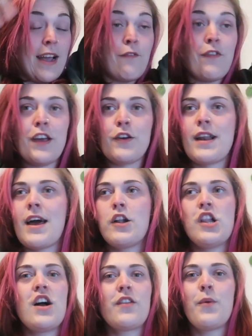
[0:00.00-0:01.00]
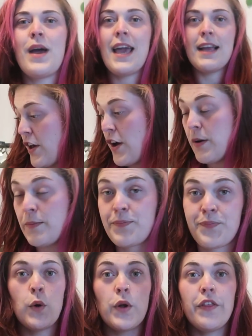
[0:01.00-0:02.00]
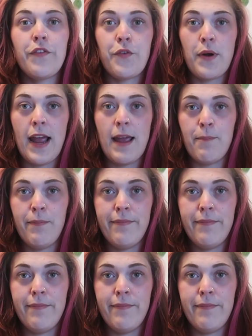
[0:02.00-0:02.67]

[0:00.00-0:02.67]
can figure it out along the way. So for the frame,